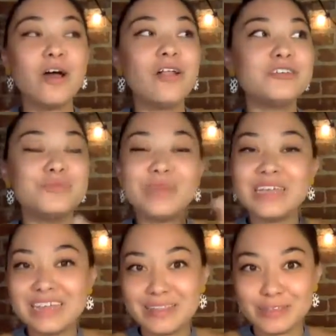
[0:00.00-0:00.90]

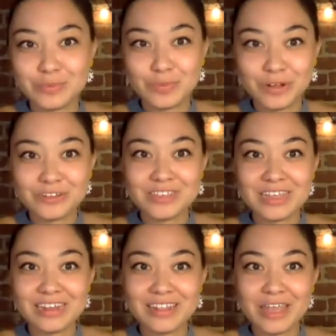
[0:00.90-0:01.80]
meeting this
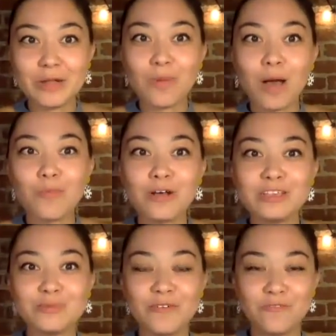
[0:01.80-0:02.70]
person that your mom
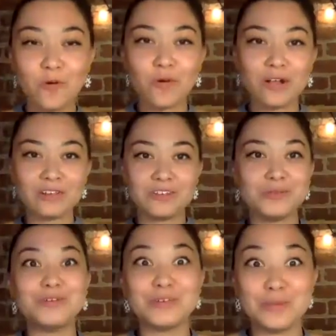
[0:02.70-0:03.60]
was before she
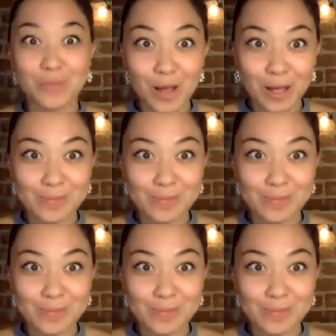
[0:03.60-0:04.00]
was your mom.